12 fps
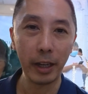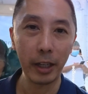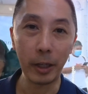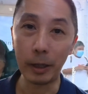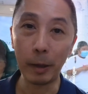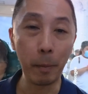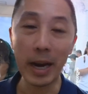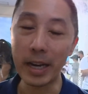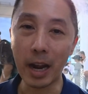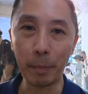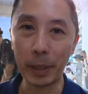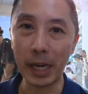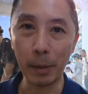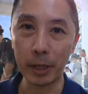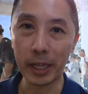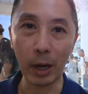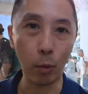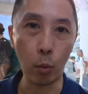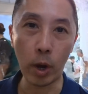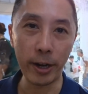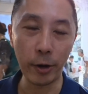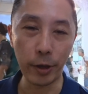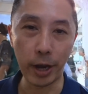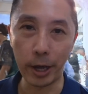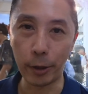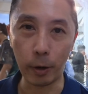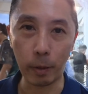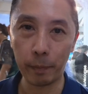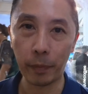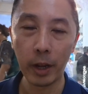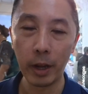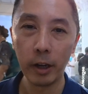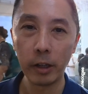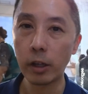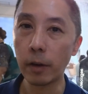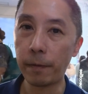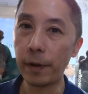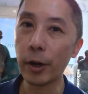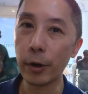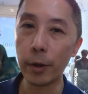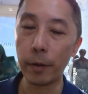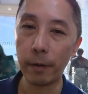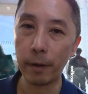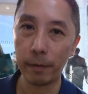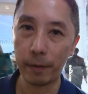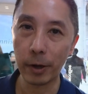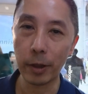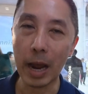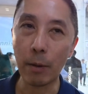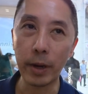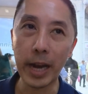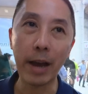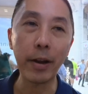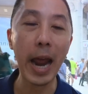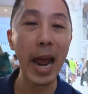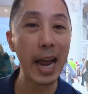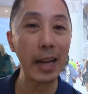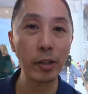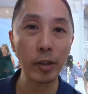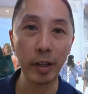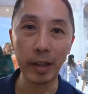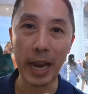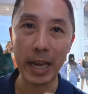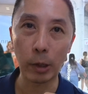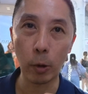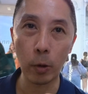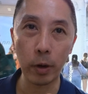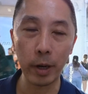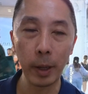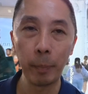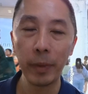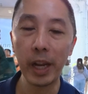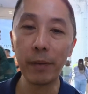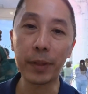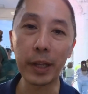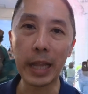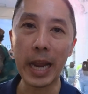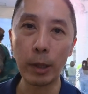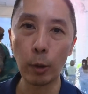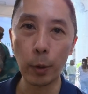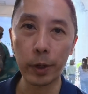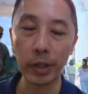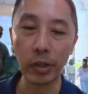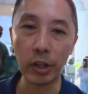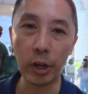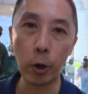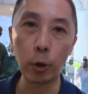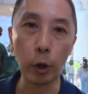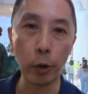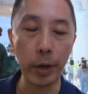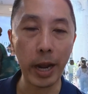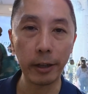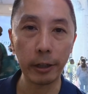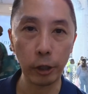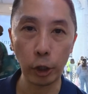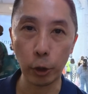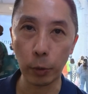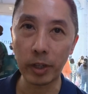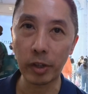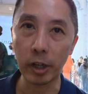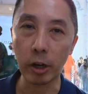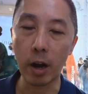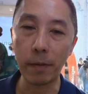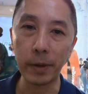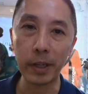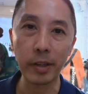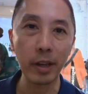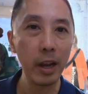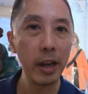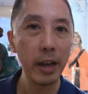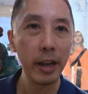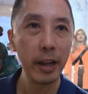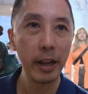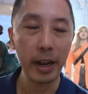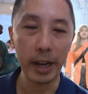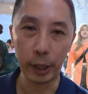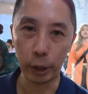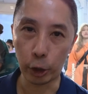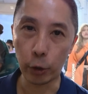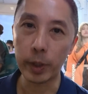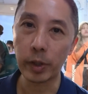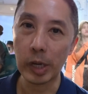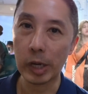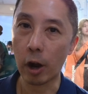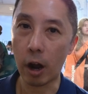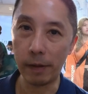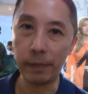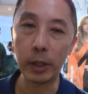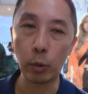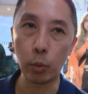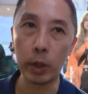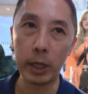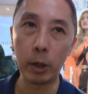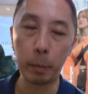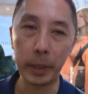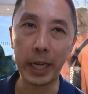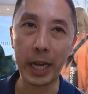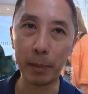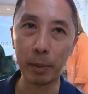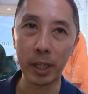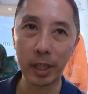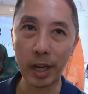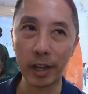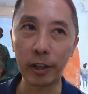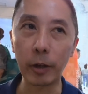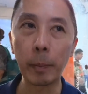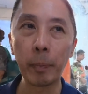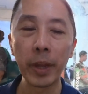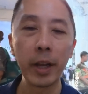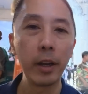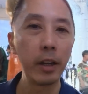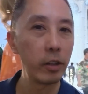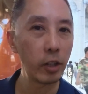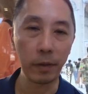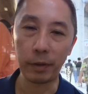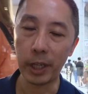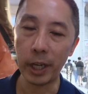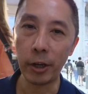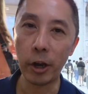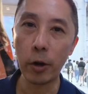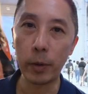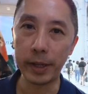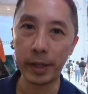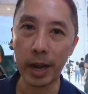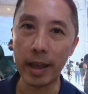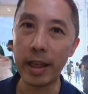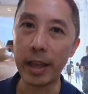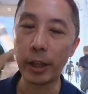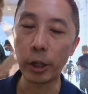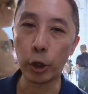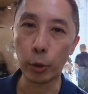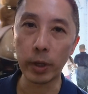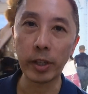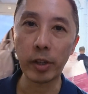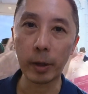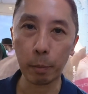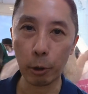you might not be able to get one or the other. So figure that one out. Ask the landlord. If the landlord doesn't know, go down to the juristic office, and the juristic office will be able to tell you. So if you didn't know, in Thailand, the juristic